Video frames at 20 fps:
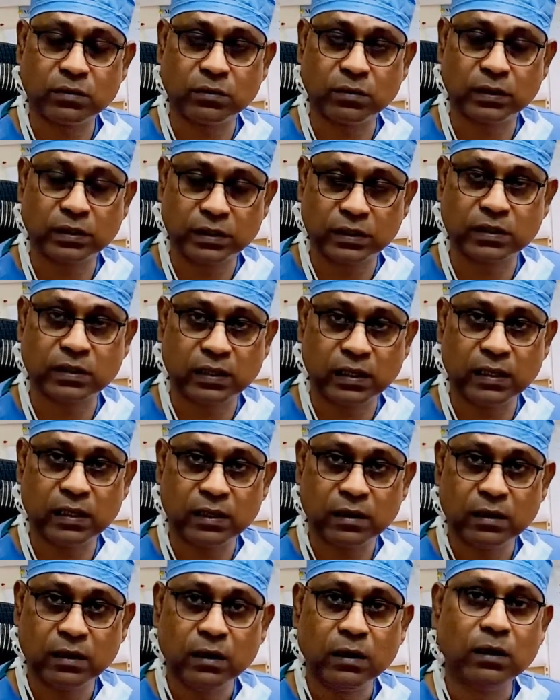So it is clear.
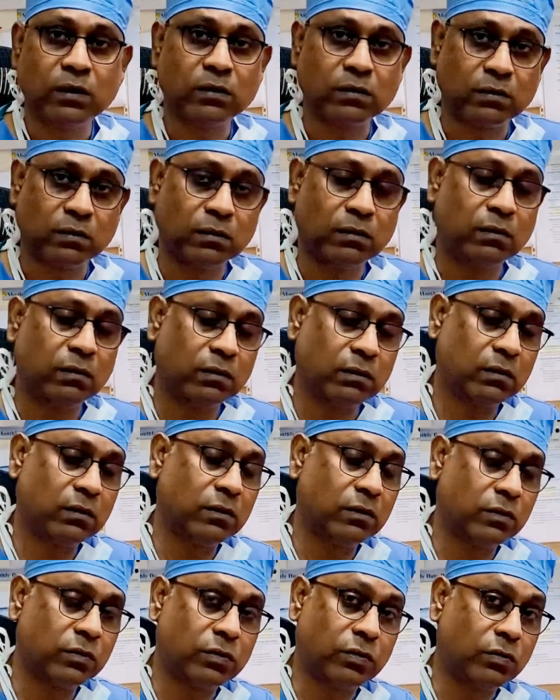So
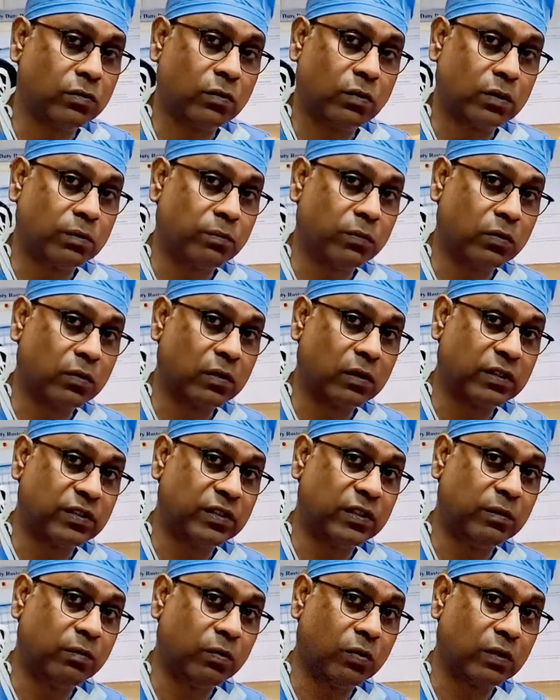you should not
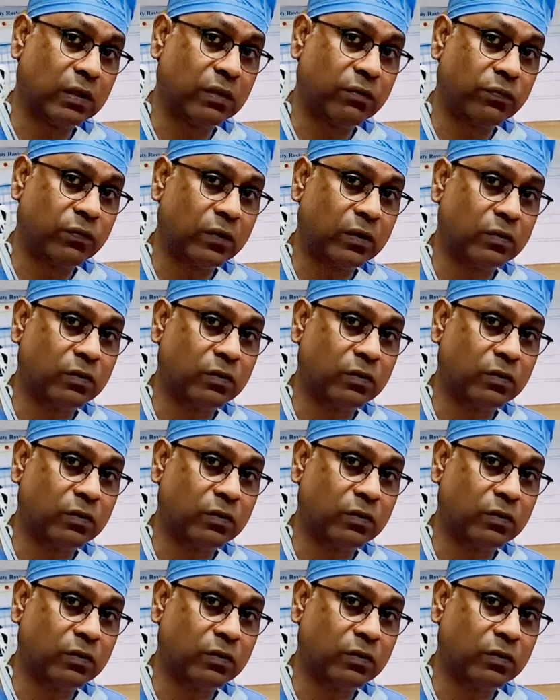exceed more than 4.